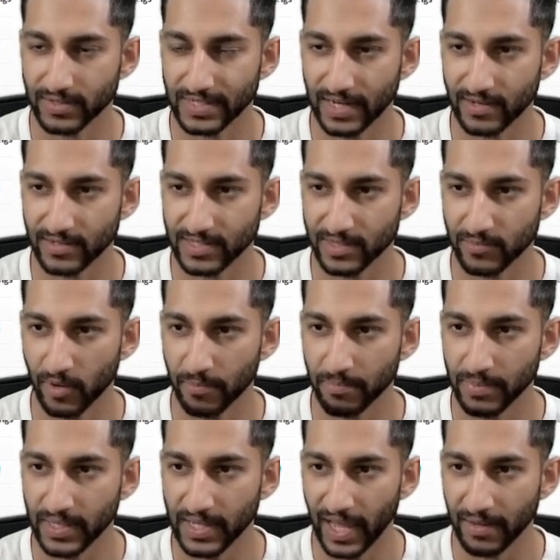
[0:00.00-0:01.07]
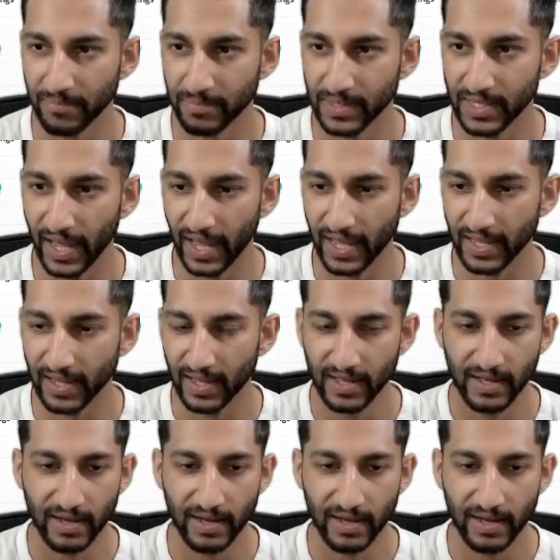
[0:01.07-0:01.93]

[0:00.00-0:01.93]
ticker symbol BABA.